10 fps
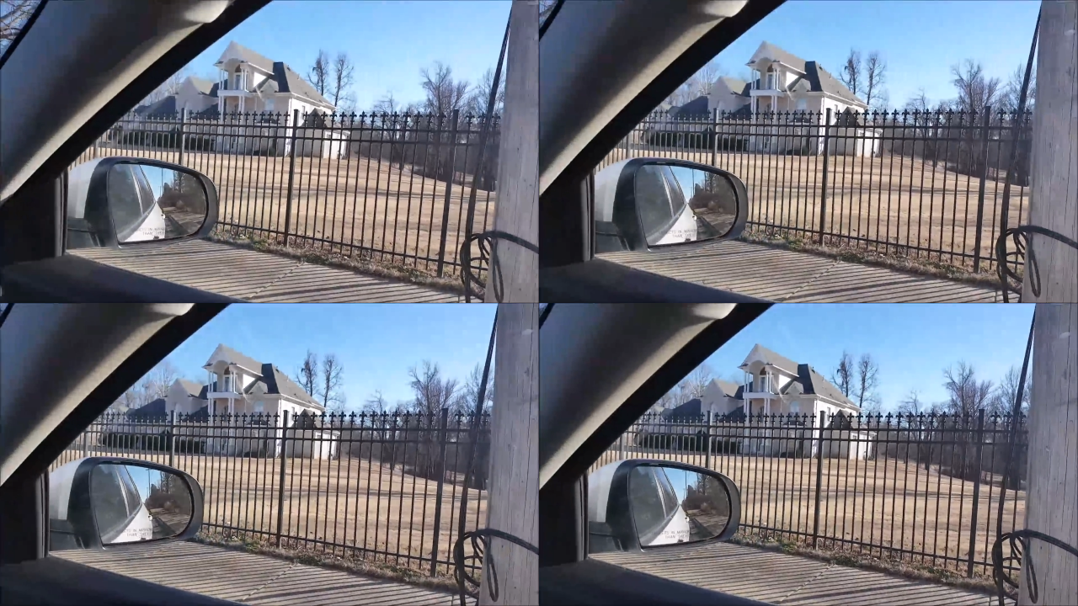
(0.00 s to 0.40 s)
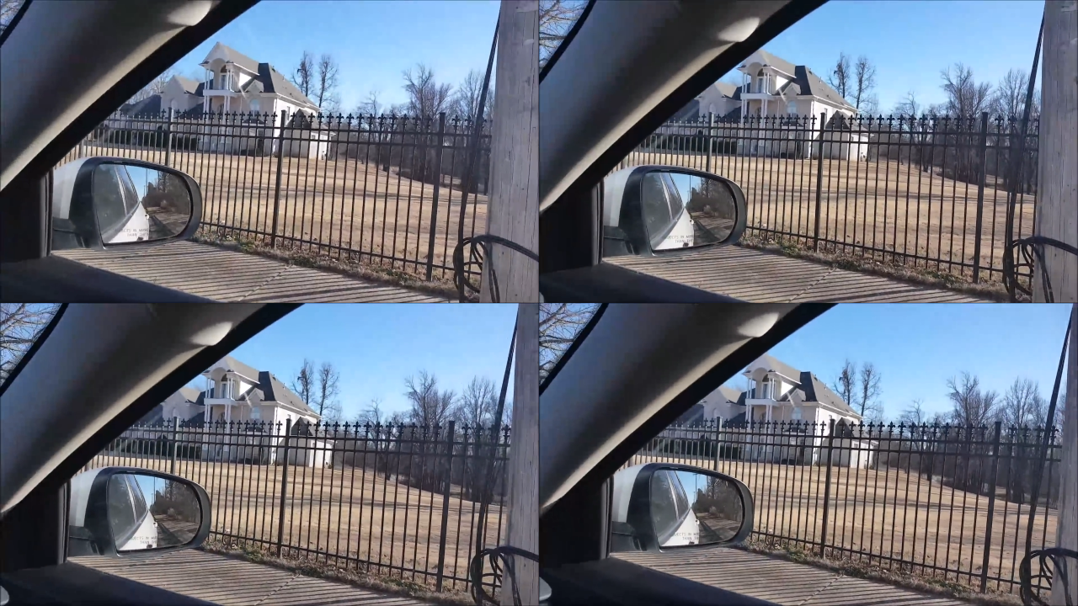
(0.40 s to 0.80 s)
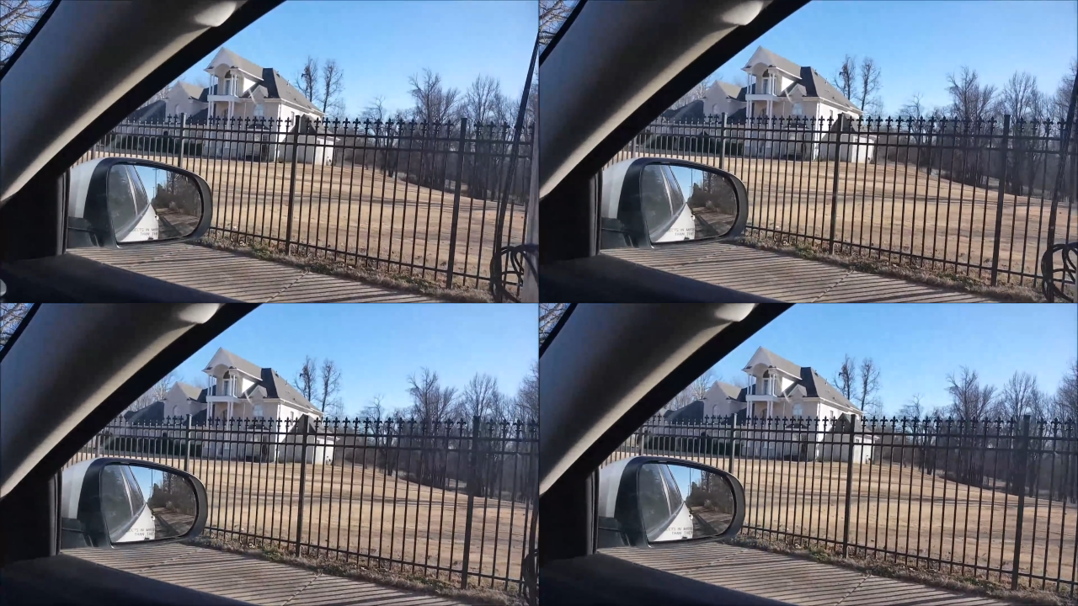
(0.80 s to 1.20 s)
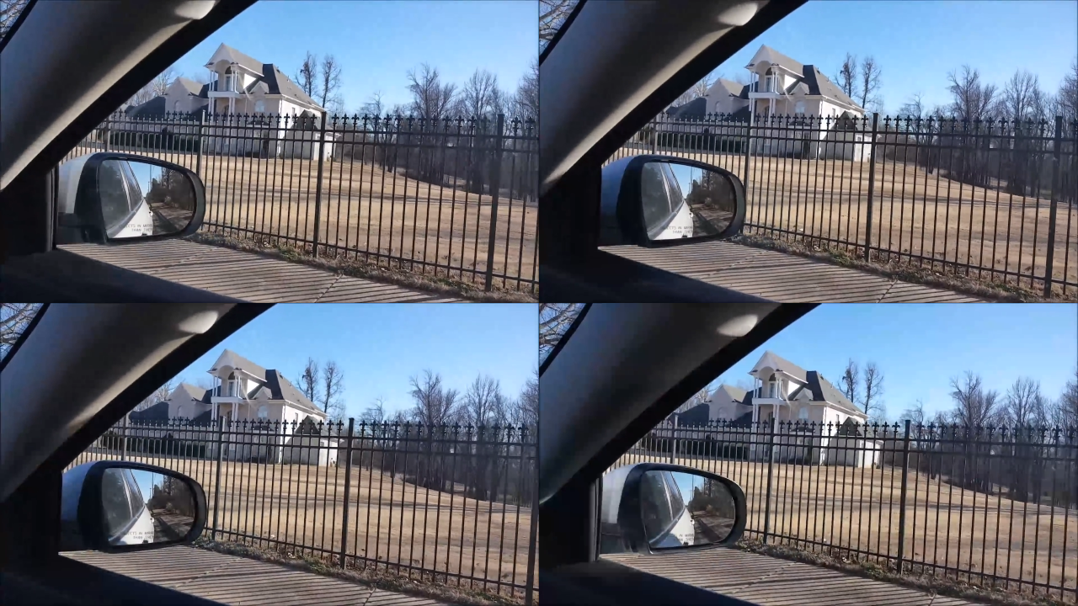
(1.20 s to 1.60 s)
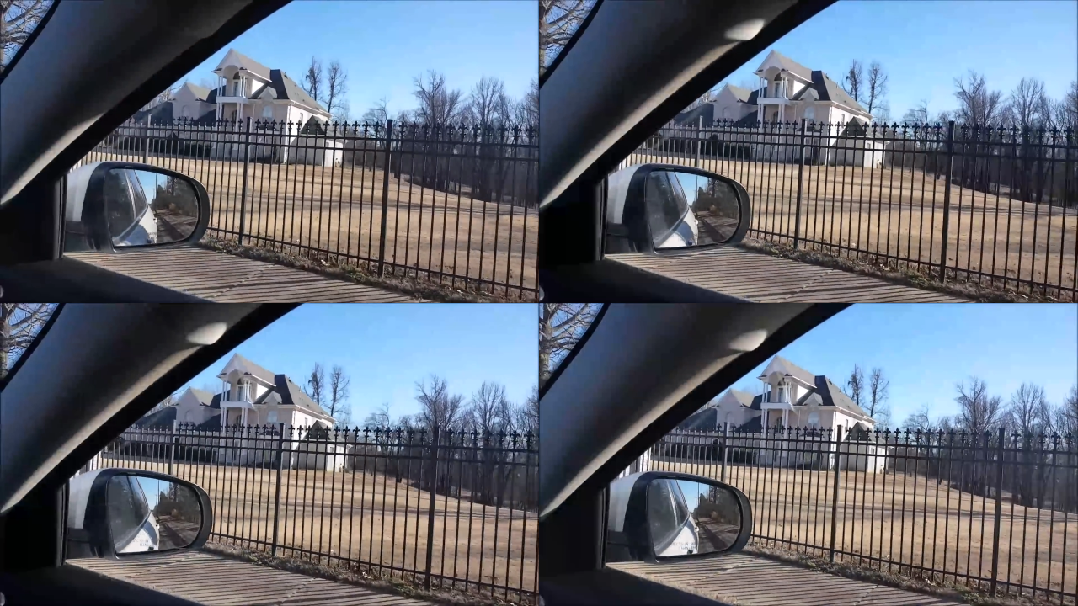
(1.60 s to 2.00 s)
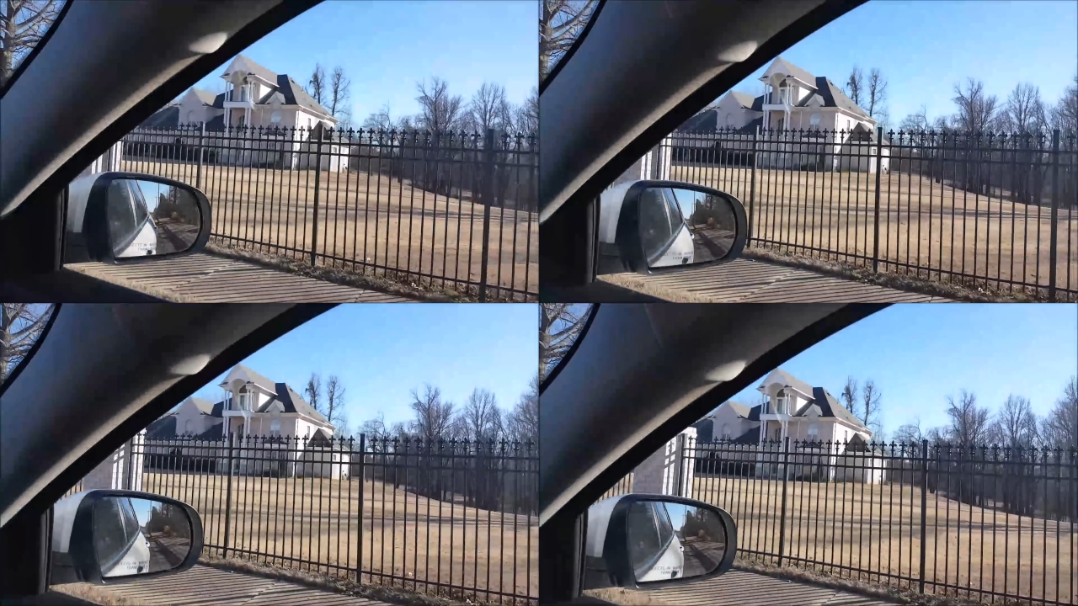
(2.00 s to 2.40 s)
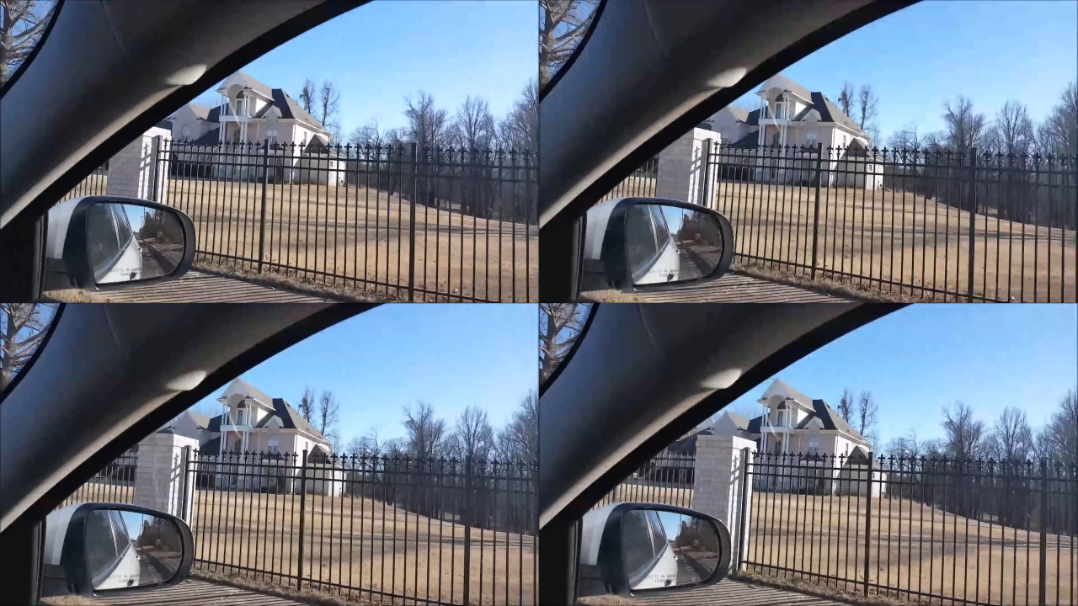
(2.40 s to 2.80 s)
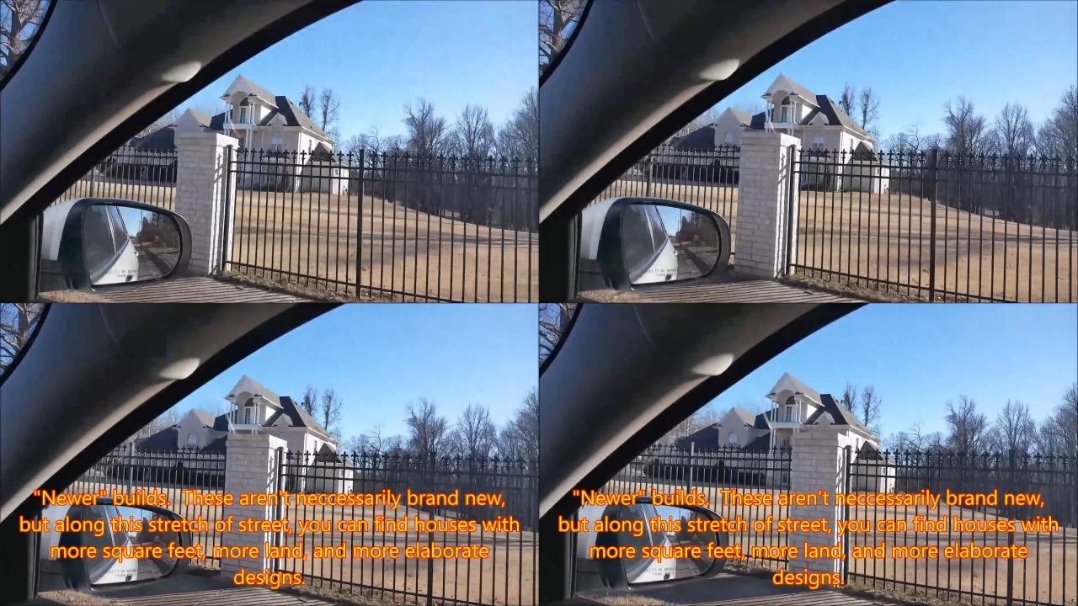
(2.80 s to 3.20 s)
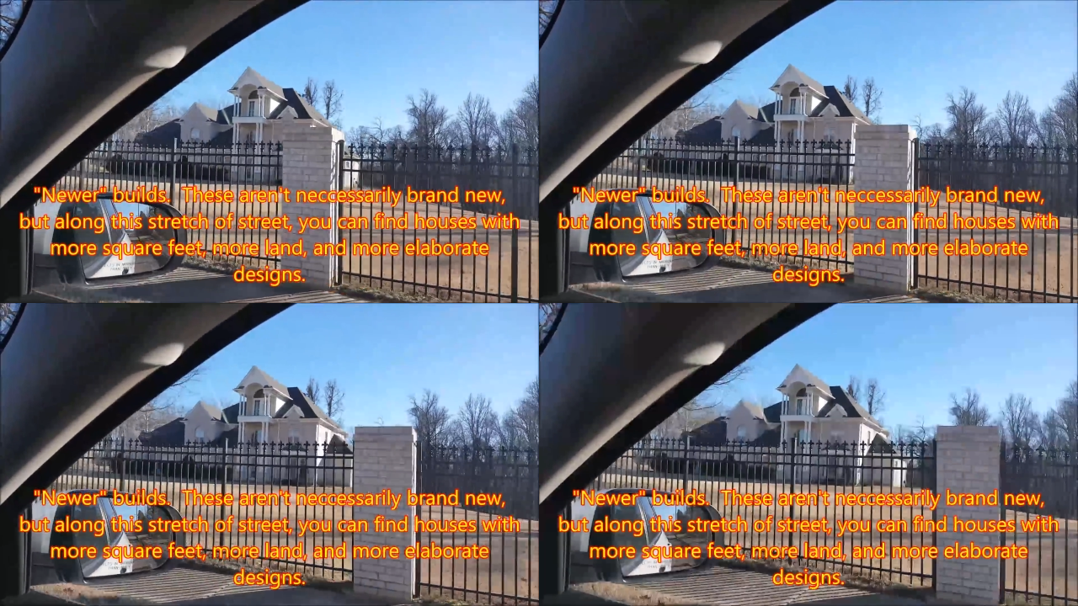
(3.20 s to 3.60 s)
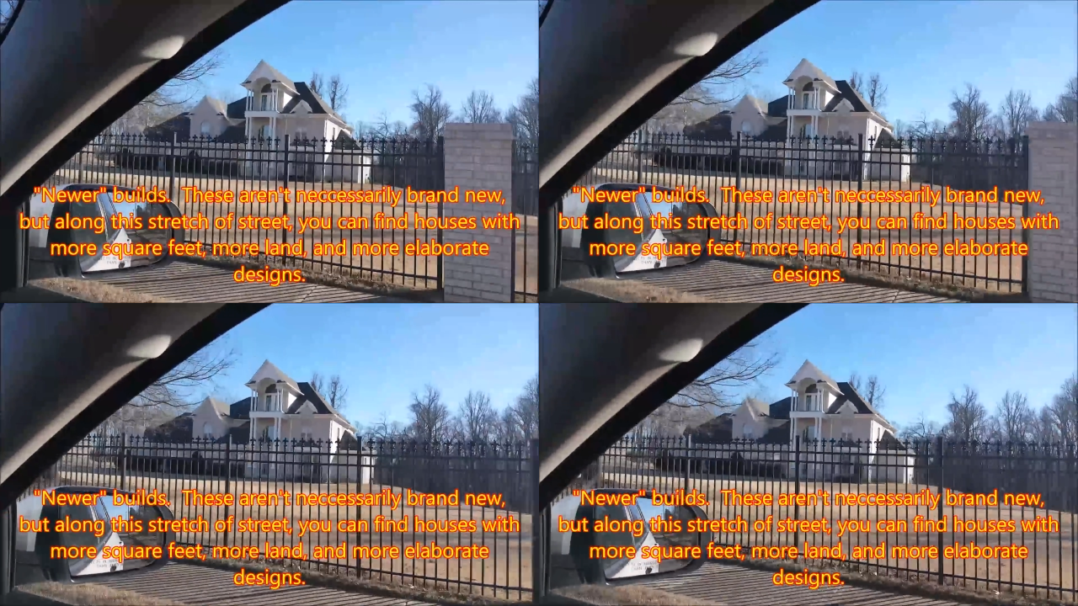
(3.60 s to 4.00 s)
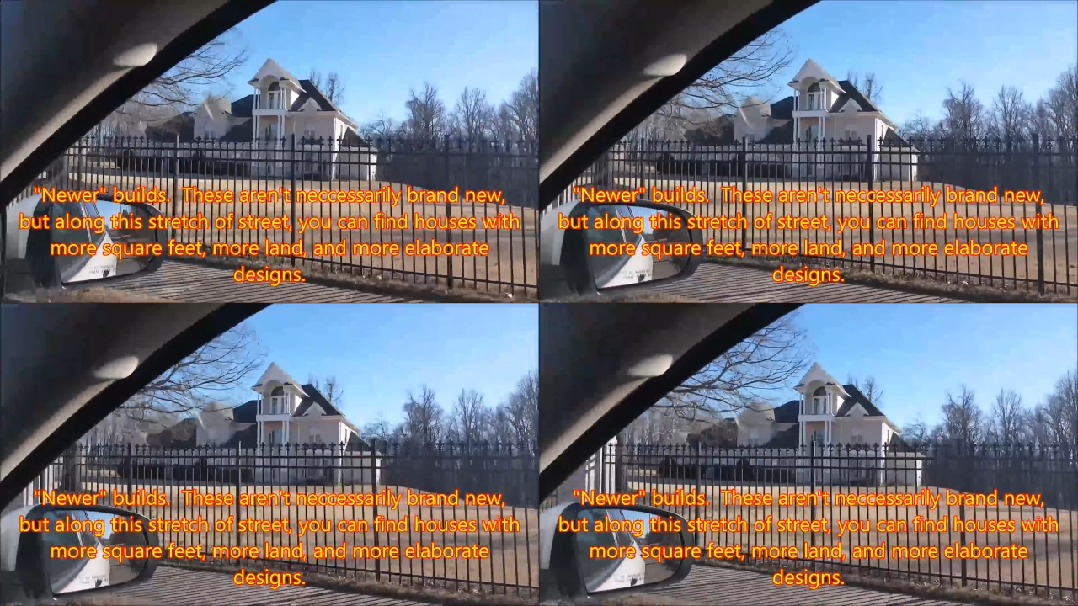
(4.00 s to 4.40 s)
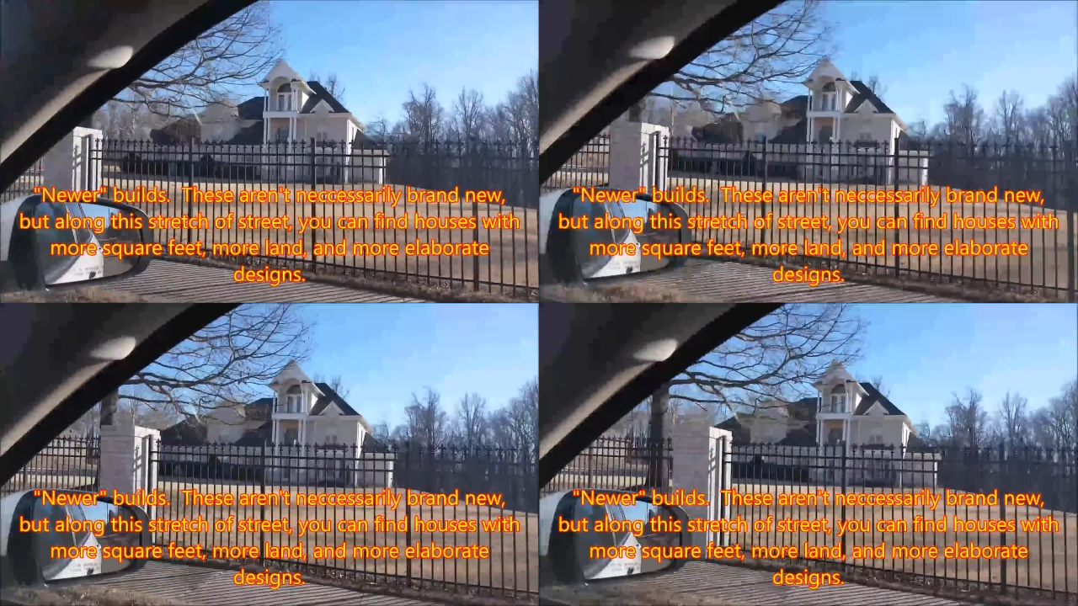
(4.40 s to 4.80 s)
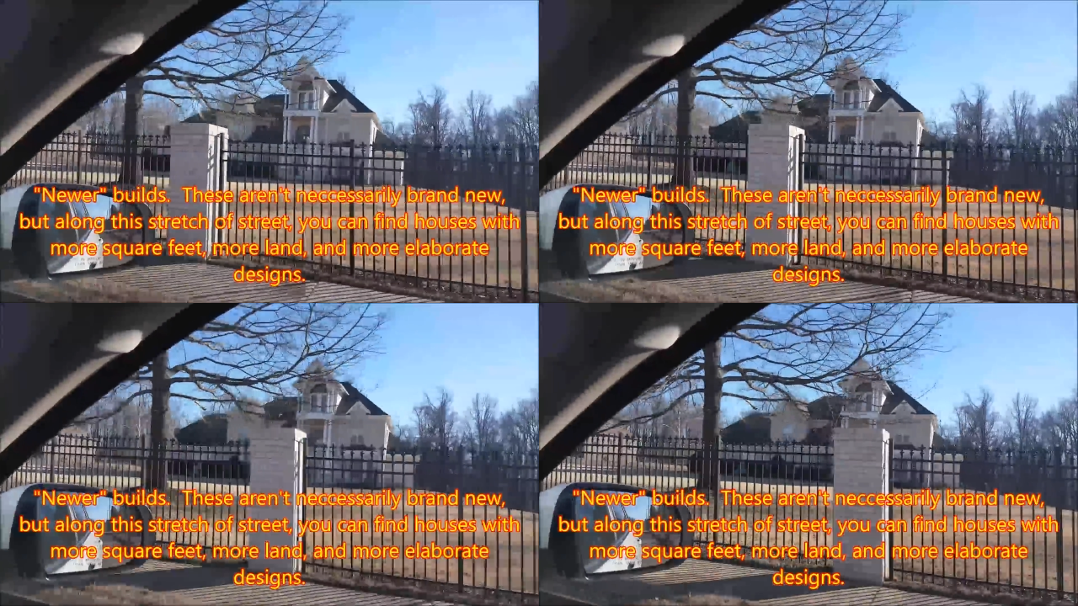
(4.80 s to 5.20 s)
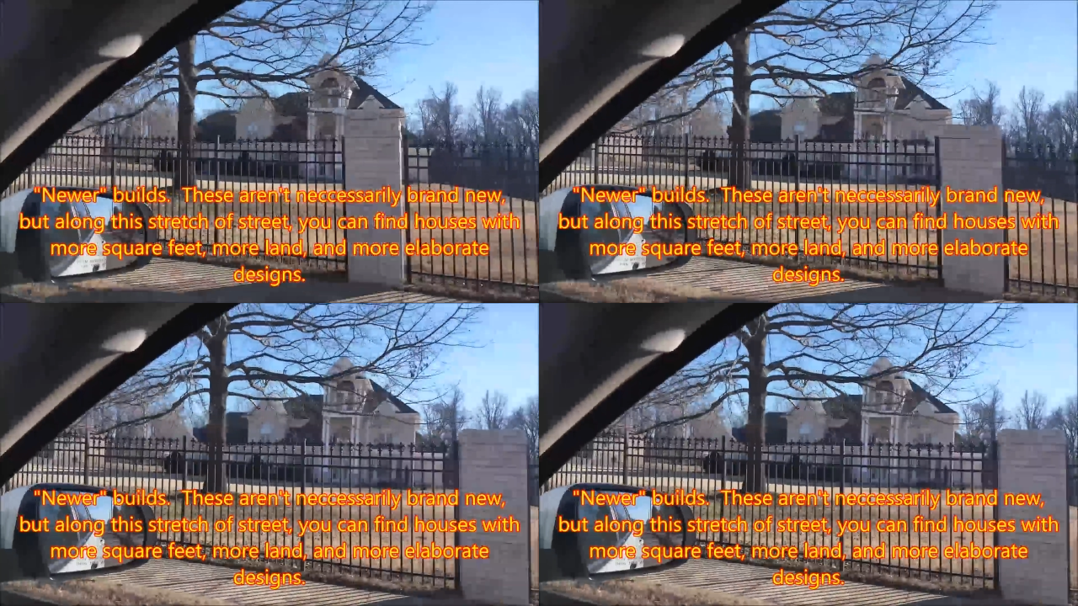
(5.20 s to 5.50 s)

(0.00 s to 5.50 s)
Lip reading: (no speaker visible)